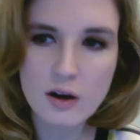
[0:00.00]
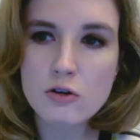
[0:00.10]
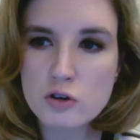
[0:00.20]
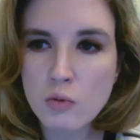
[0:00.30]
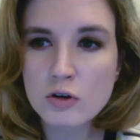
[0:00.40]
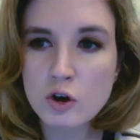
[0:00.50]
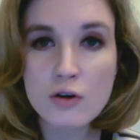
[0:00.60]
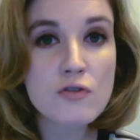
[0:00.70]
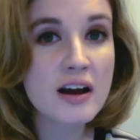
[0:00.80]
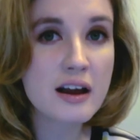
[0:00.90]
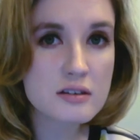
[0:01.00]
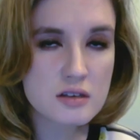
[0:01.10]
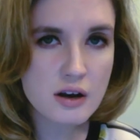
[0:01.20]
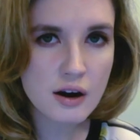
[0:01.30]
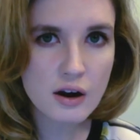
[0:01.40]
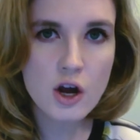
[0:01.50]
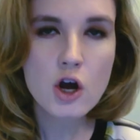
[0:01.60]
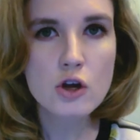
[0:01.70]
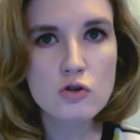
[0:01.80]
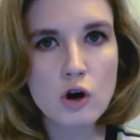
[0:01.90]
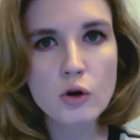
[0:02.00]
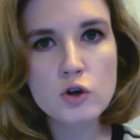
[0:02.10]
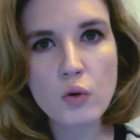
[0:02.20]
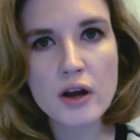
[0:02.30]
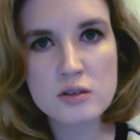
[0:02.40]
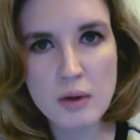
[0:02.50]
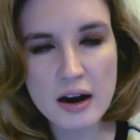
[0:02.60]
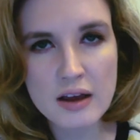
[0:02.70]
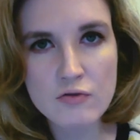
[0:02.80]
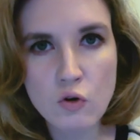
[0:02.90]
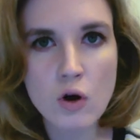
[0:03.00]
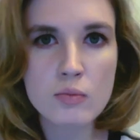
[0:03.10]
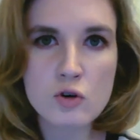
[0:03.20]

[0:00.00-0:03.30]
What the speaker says: Also, when you're a financier, you go and you raise money for